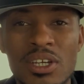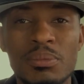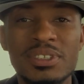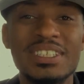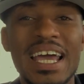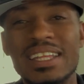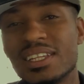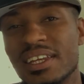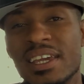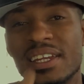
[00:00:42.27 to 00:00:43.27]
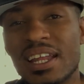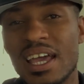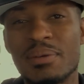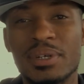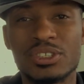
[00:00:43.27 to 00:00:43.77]
beside the land that I
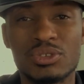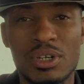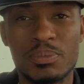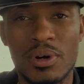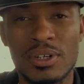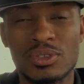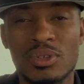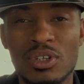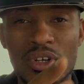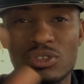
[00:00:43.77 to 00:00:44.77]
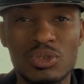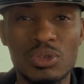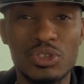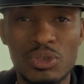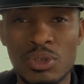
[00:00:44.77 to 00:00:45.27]
have my truck parked on. Long story
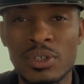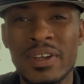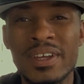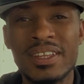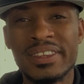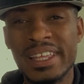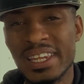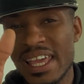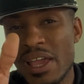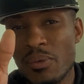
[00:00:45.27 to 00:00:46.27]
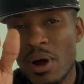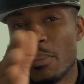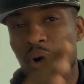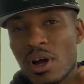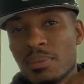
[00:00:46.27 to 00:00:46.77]
short, the land where I'm
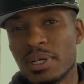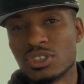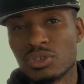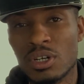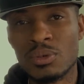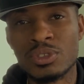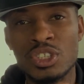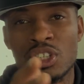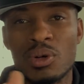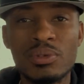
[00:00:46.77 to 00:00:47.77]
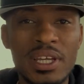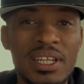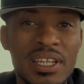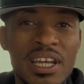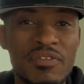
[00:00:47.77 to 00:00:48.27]
parking my truck was a
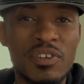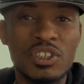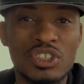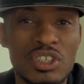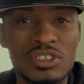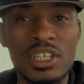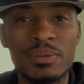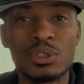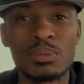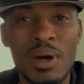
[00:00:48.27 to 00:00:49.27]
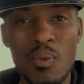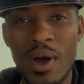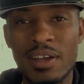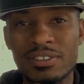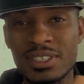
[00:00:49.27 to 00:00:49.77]
donated land for the church given to my
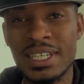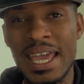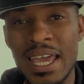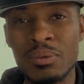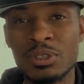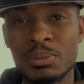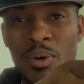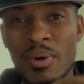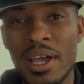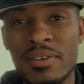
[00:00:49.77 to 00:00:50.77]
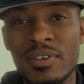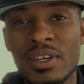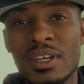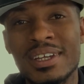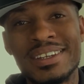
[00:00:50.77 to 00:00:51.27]
wife's dad, which my wife's
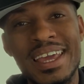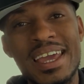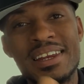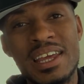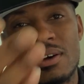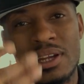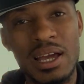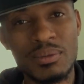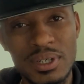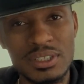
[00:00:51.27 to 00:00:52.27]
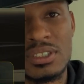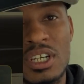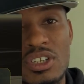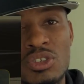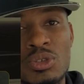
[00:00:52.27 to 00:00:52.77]
dad now allow us
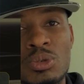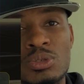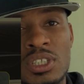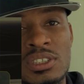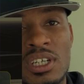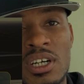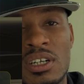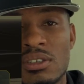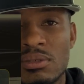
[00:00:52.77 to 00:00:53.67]
to use as our